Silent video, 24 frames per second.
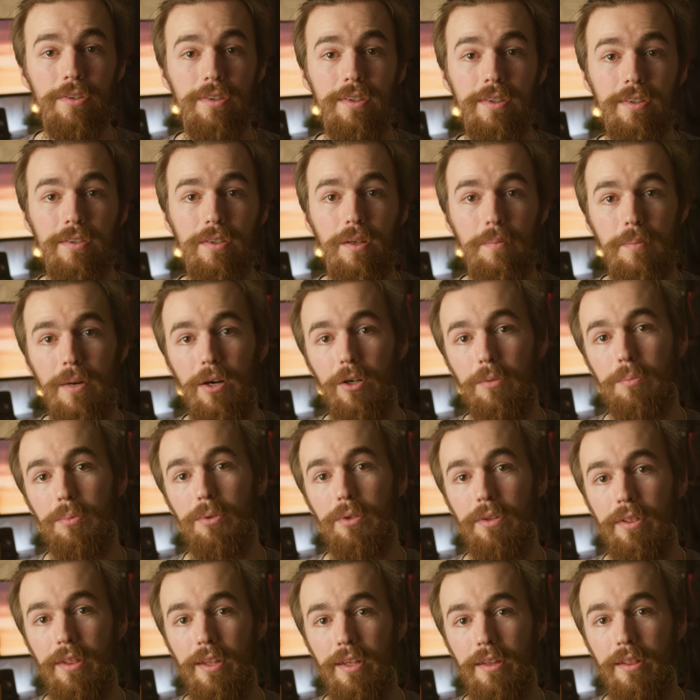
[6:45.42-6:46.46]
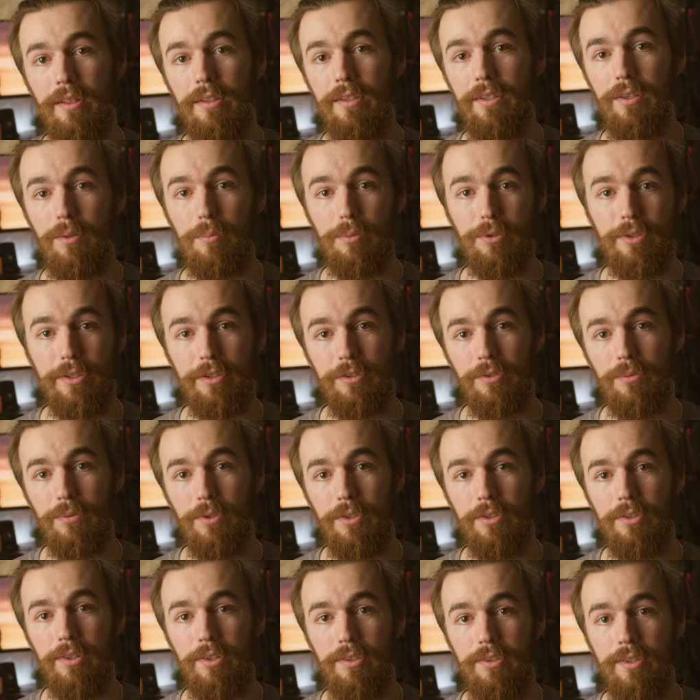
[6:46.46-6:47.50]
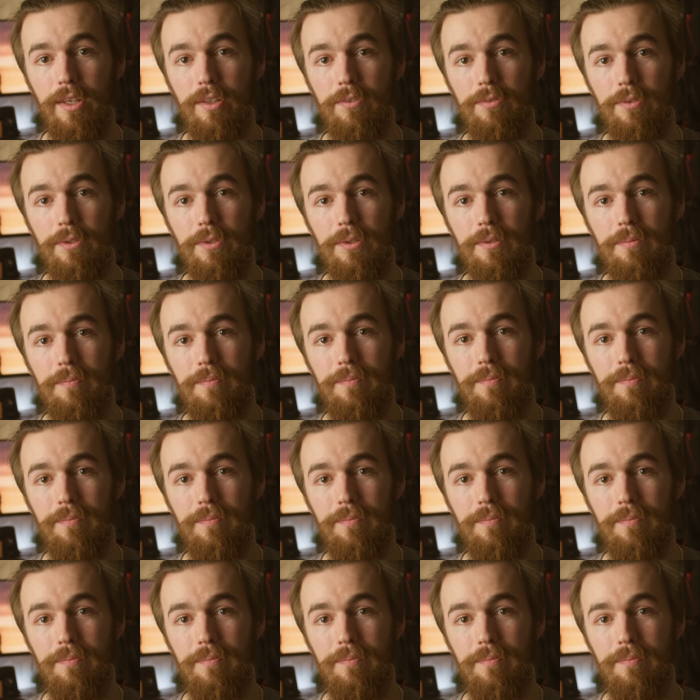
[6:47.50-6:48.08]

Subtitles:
see some output that the operation was successful.